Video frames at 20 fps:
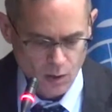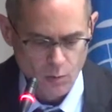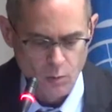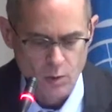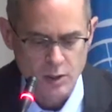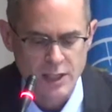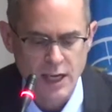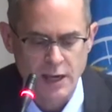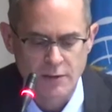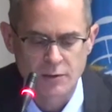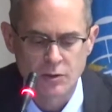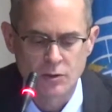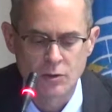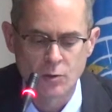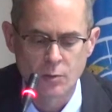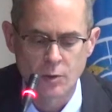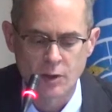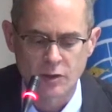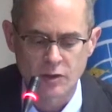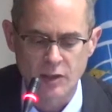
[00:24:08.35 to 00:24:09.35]
which have to
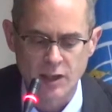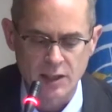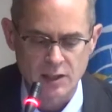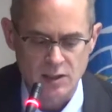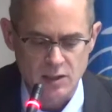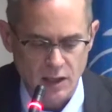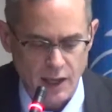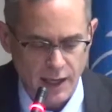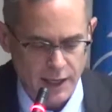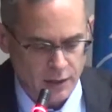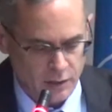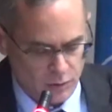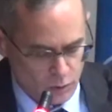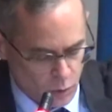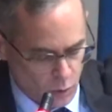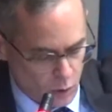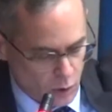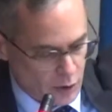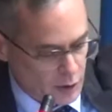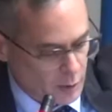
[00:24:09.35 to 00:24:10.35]
do with things like,
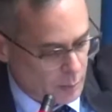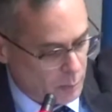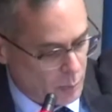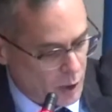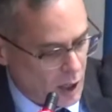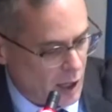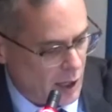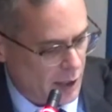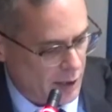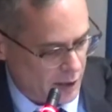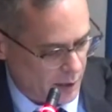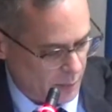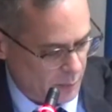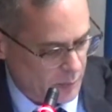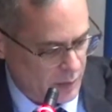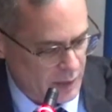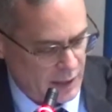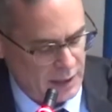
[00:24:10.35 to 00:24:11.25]
toward the bottom